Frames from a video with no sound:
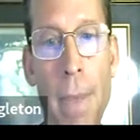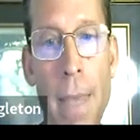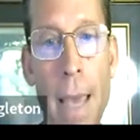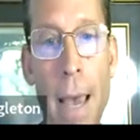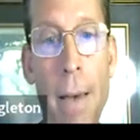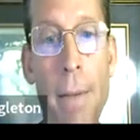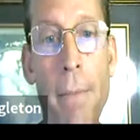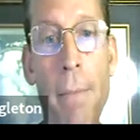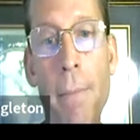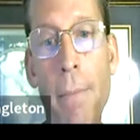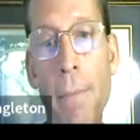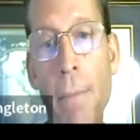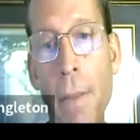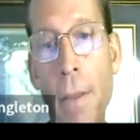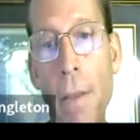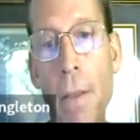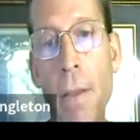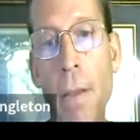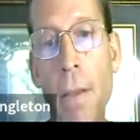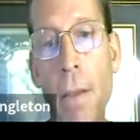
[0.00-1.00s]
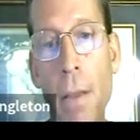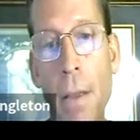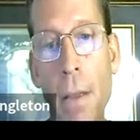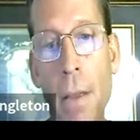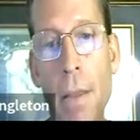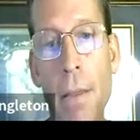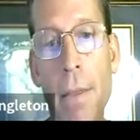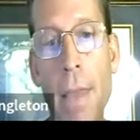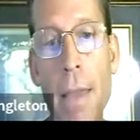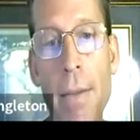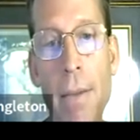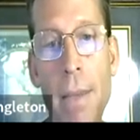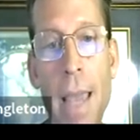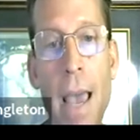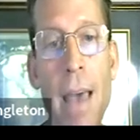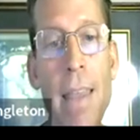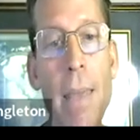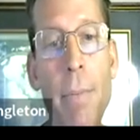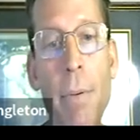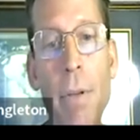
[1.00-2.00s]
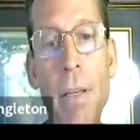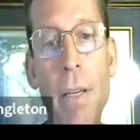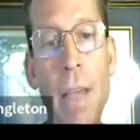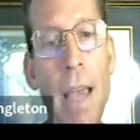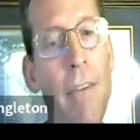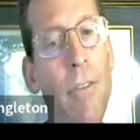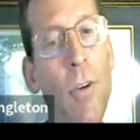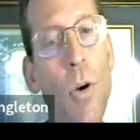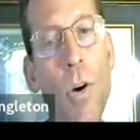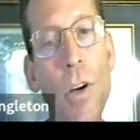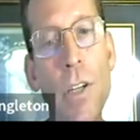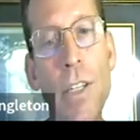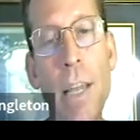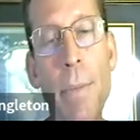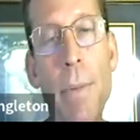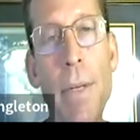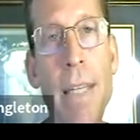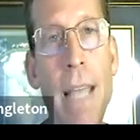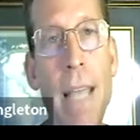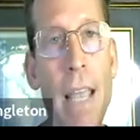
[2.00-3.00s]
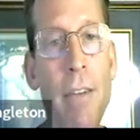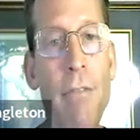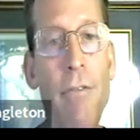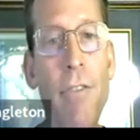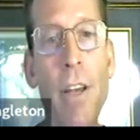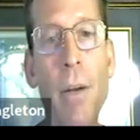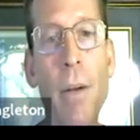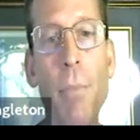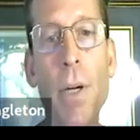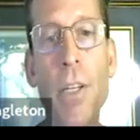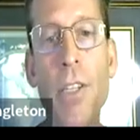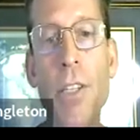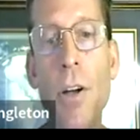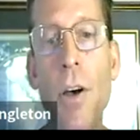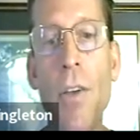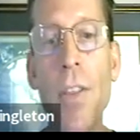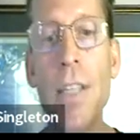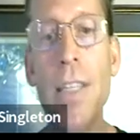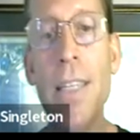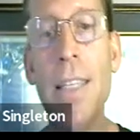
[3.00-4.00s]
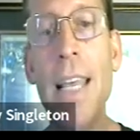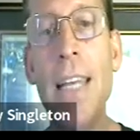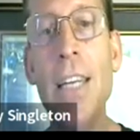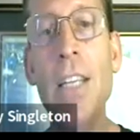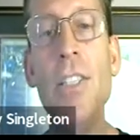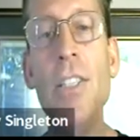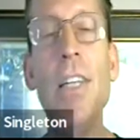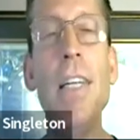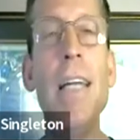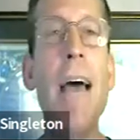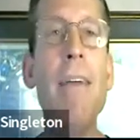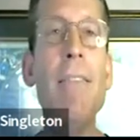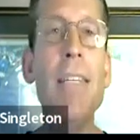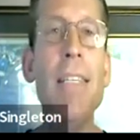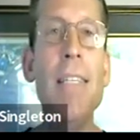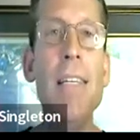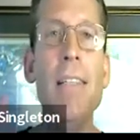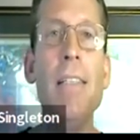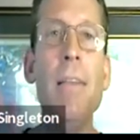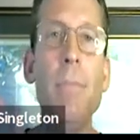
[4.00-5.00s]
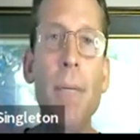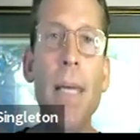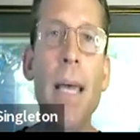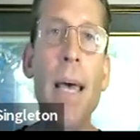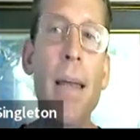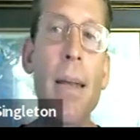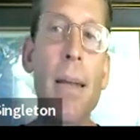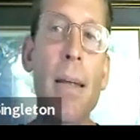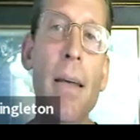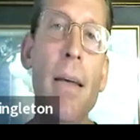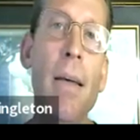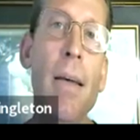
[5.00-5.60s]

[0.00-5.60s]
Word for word: Yeah. They, yeah, they've been, yeah, of course, they've been taking fingerprints and all this, and they just didn't have a system yet.